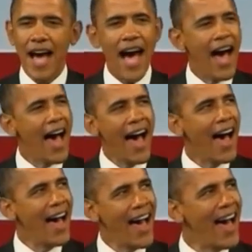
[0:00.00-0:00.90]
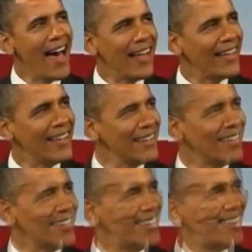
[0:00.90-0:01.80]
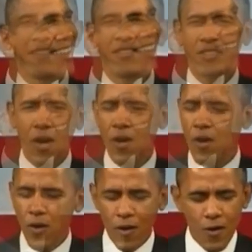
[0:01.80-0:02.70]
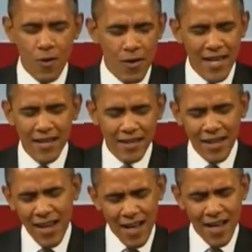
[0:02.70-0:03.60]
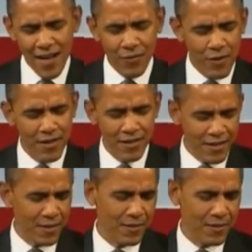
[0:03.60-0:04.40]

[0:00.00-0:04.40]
I'm so in love with you.